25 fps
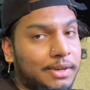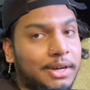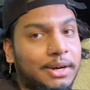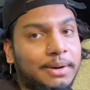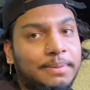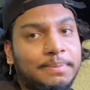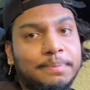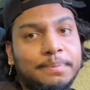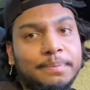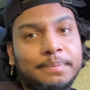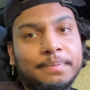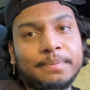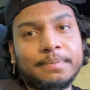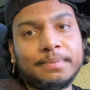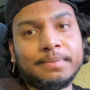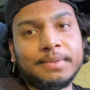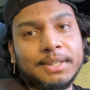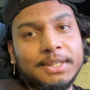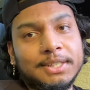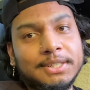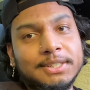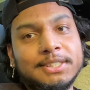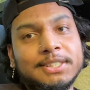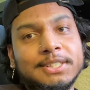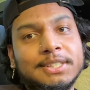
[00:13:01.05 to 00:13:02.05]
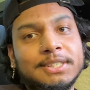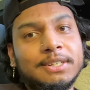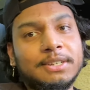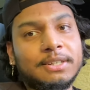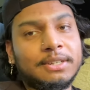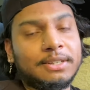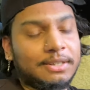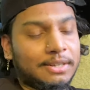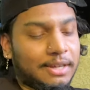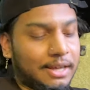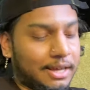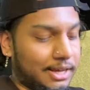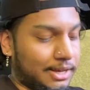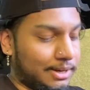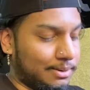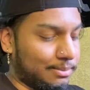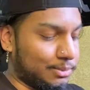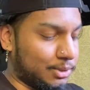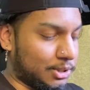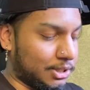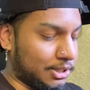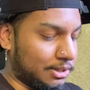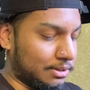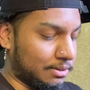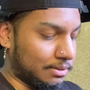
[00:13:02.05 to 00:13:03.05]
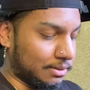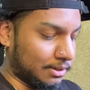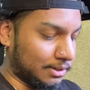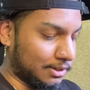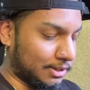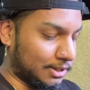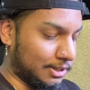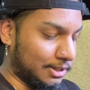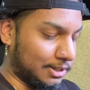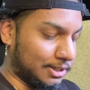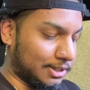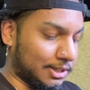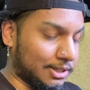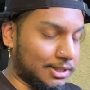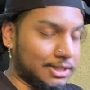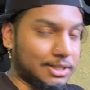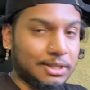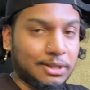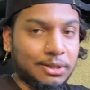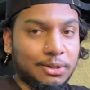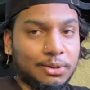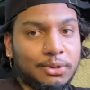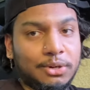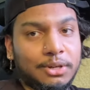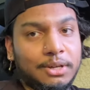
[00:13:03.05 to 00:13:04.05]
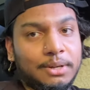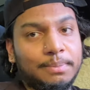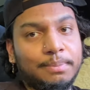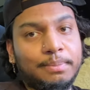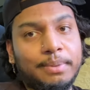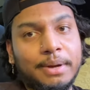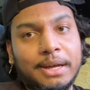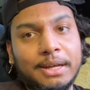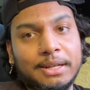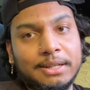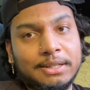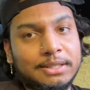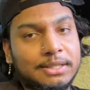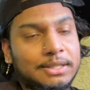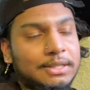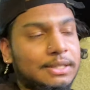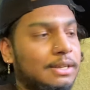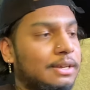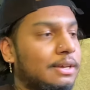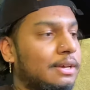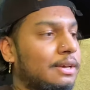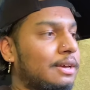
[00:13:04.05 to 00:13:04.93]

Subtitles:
up this AMG C63 Benz.